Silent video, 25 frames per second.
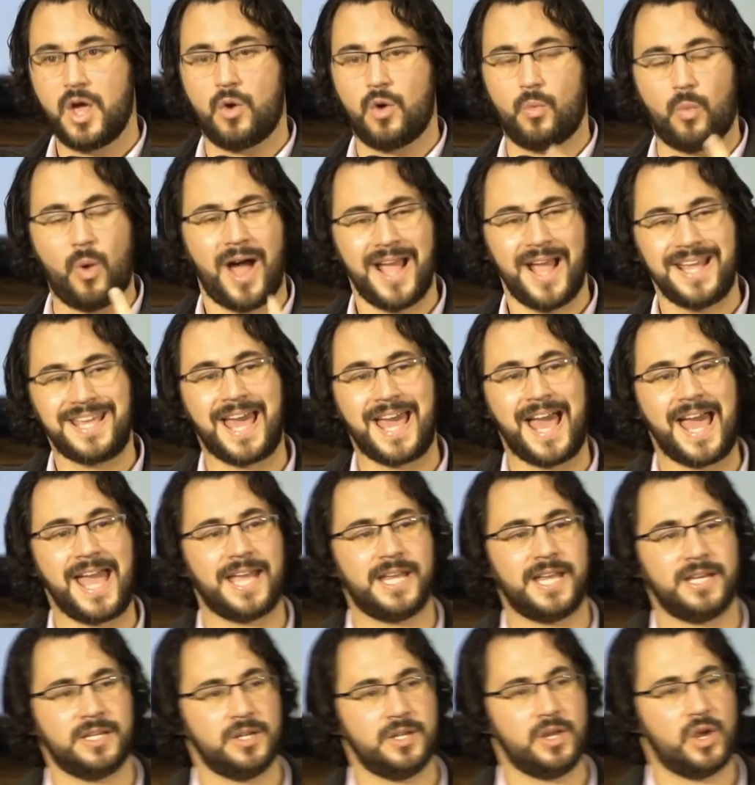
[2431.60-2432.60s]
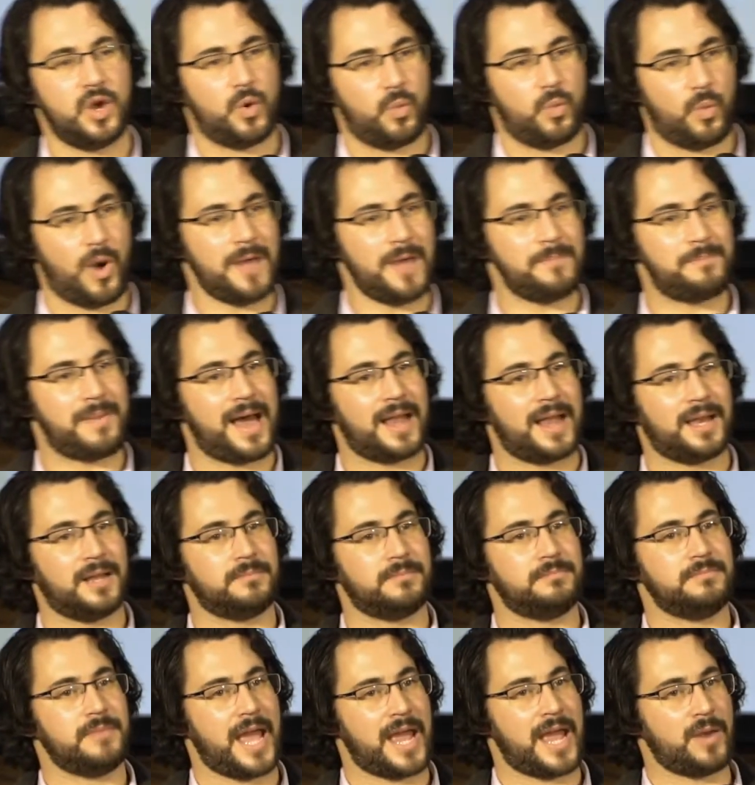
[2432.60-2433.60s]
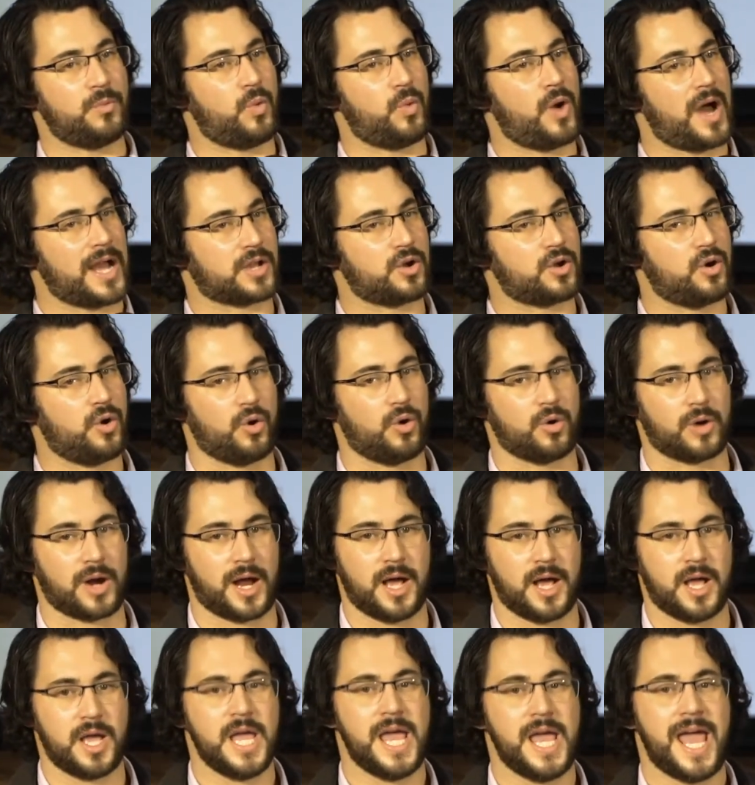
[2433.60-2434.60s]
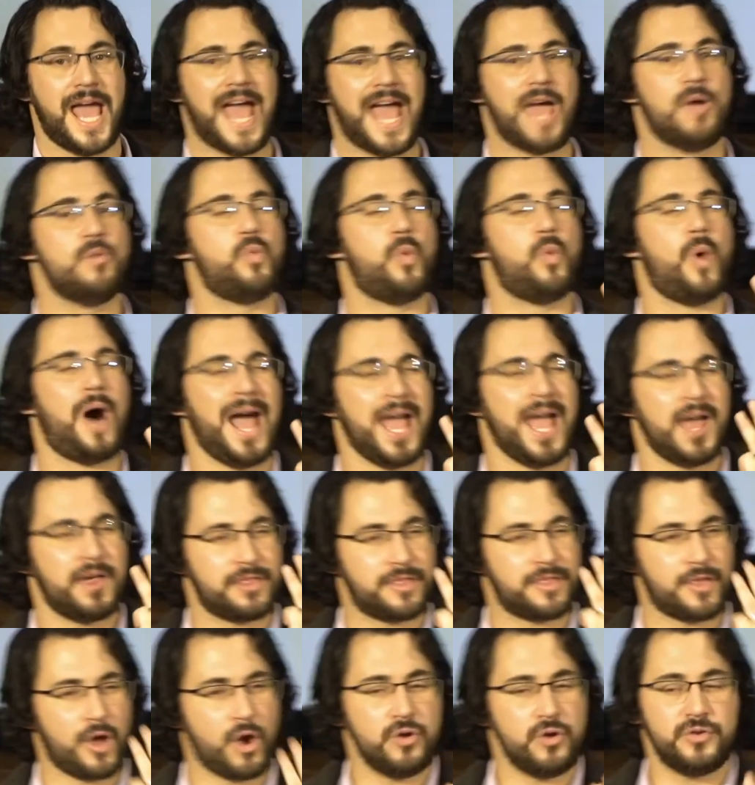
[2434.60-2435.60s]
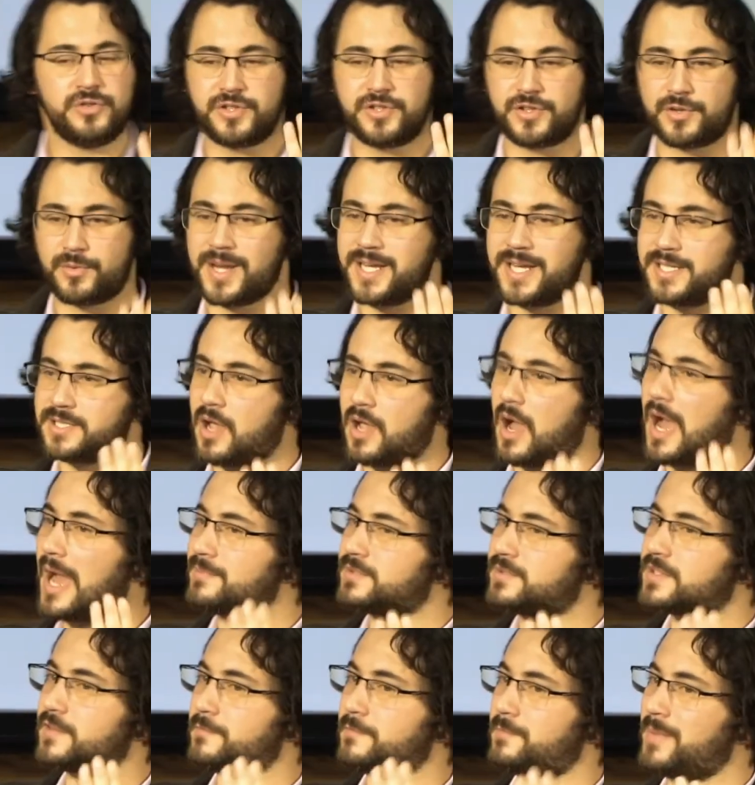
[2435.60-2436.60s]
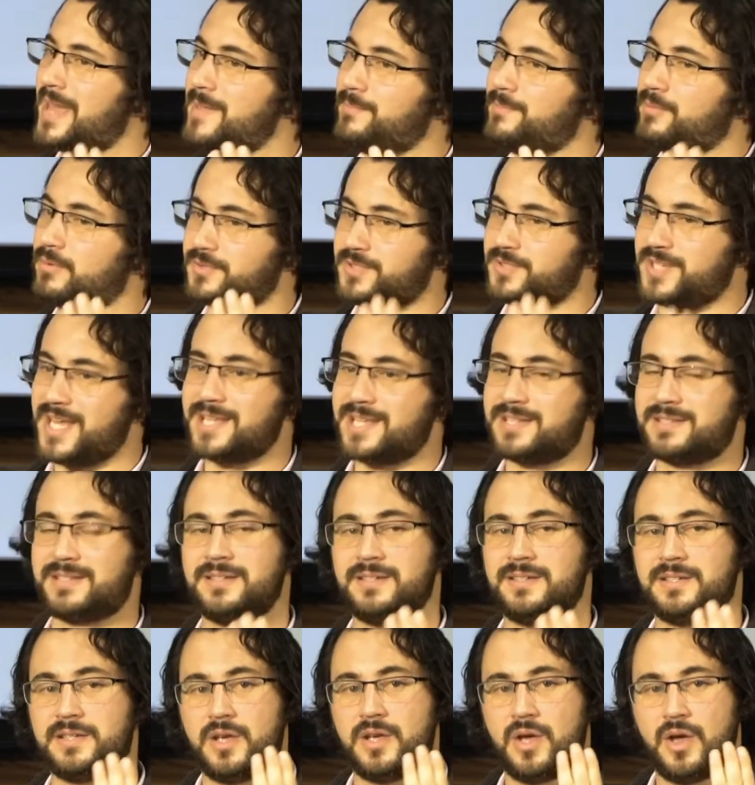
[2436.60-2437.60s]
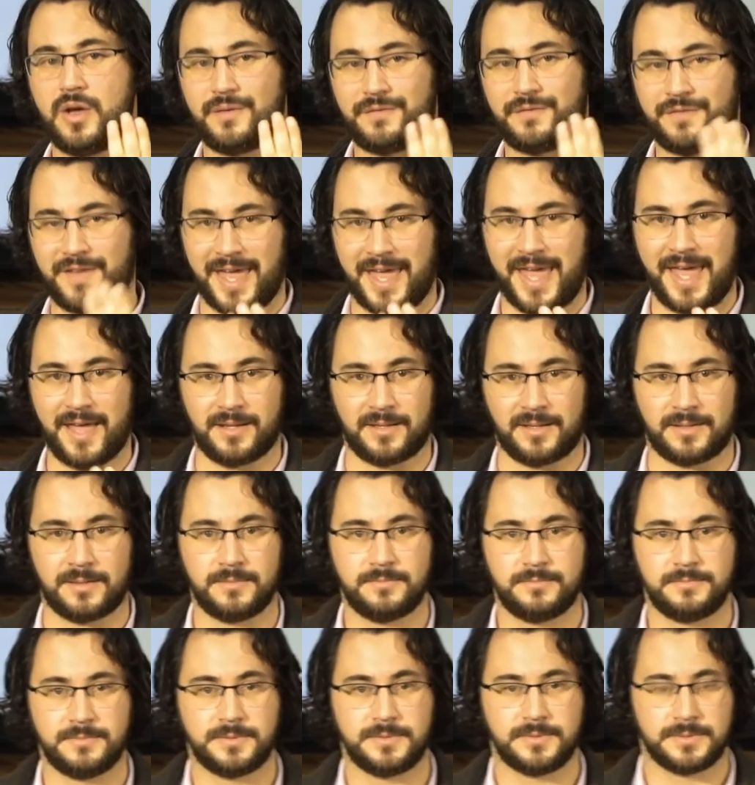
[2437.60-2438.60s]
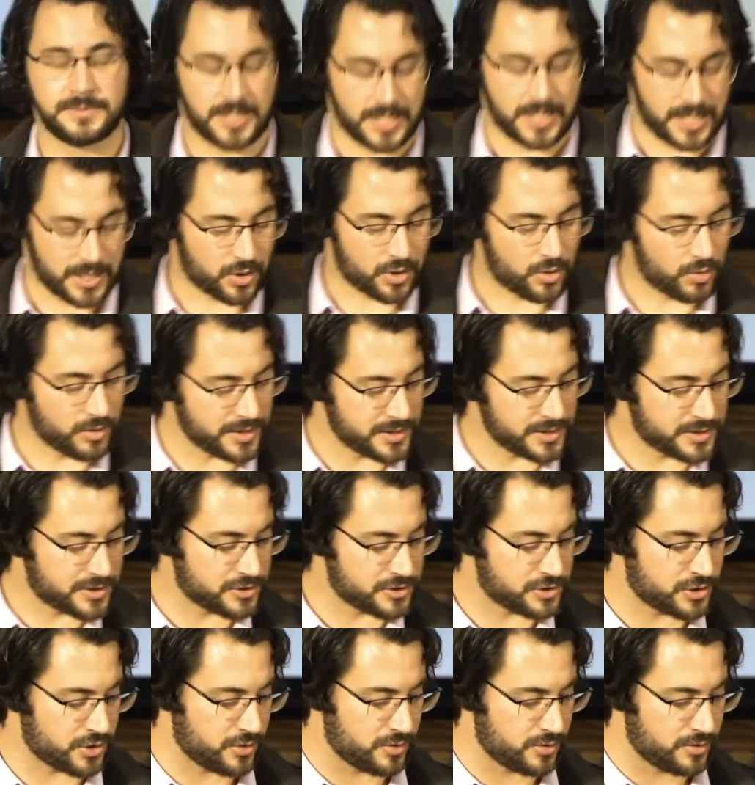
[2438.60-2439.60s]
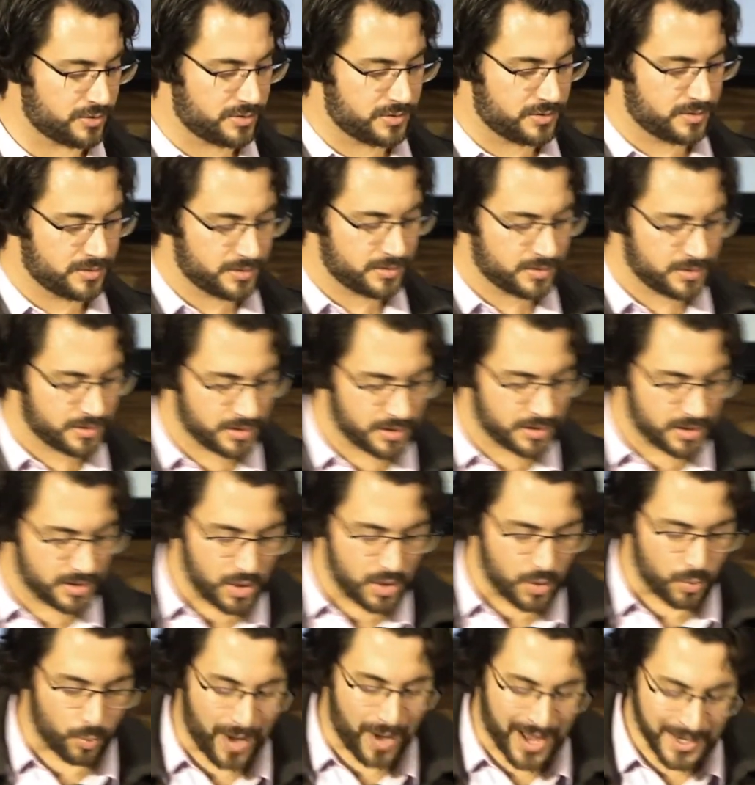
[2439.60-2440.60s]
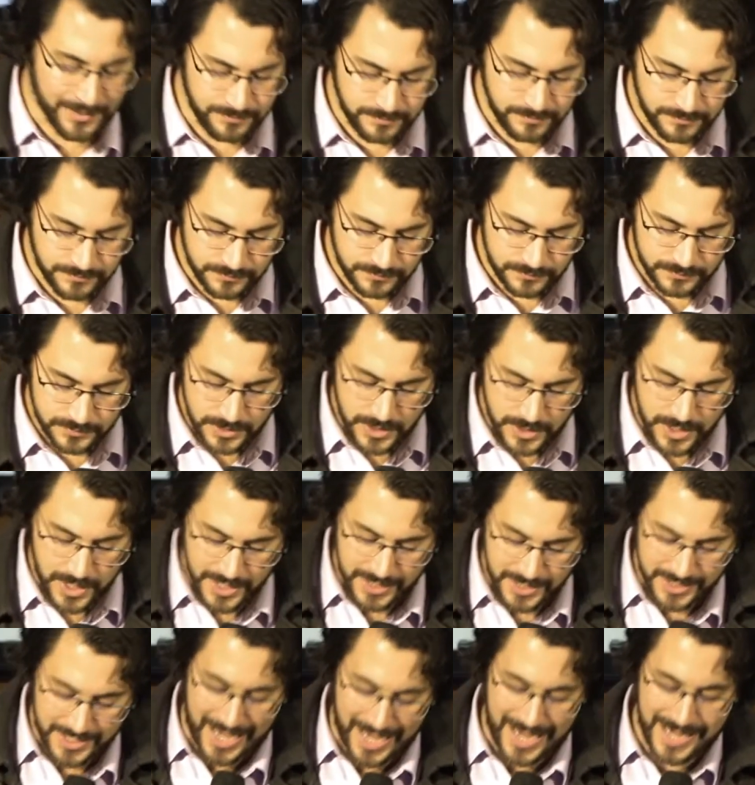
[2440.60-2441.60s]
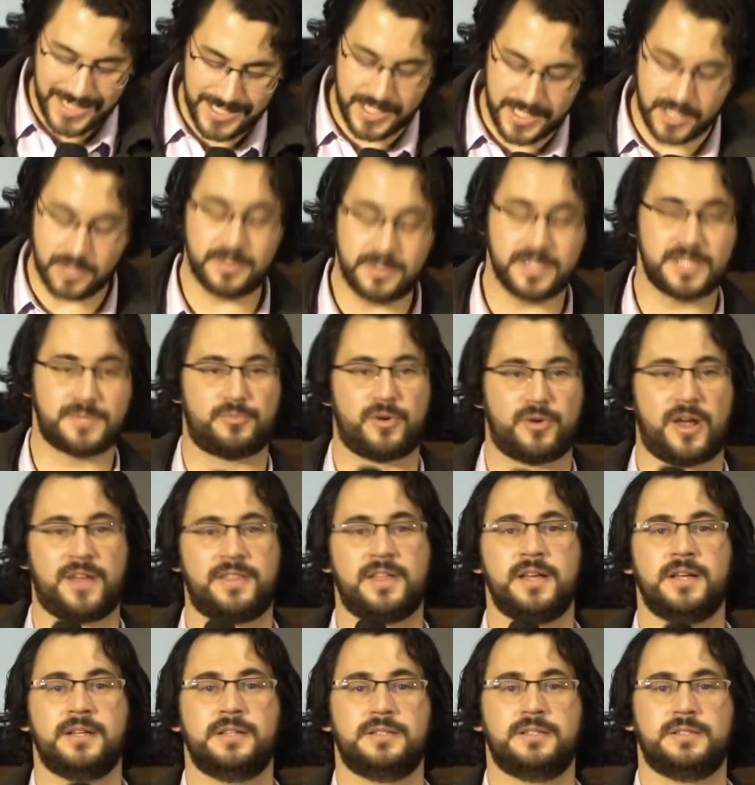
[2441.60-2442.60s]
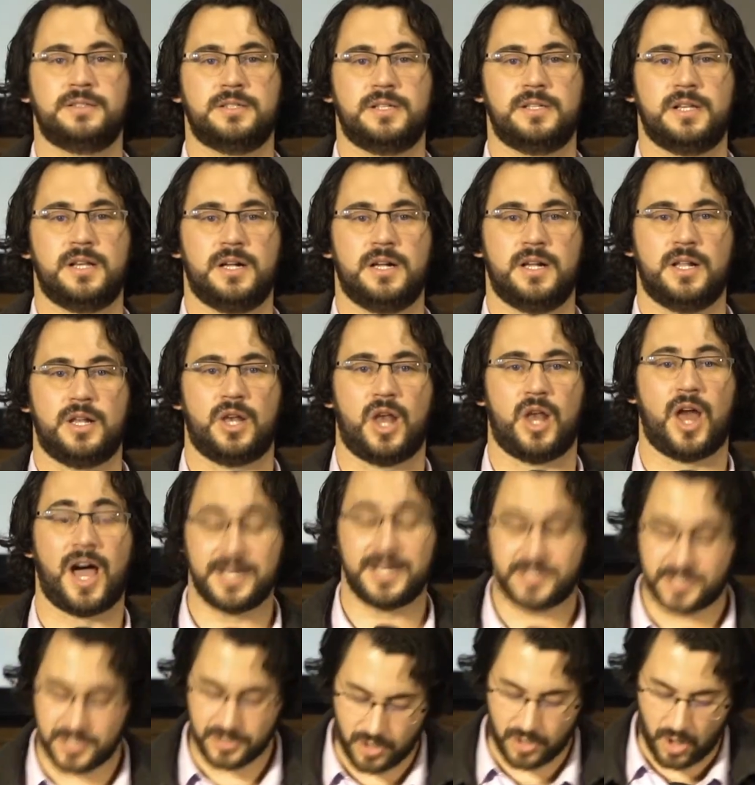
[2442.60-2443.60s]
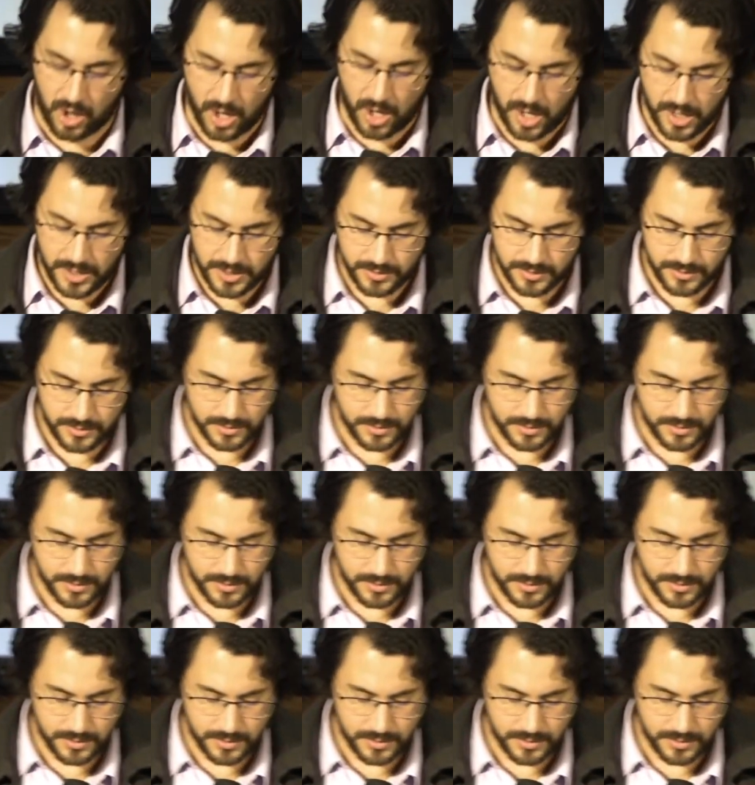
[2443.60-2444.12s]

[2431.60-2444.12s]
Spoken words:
Why Cain, why Balaam, and why Korah? And why are those three types of people destined for hell, according to Jude? One, Cain killed his brother, lied to God,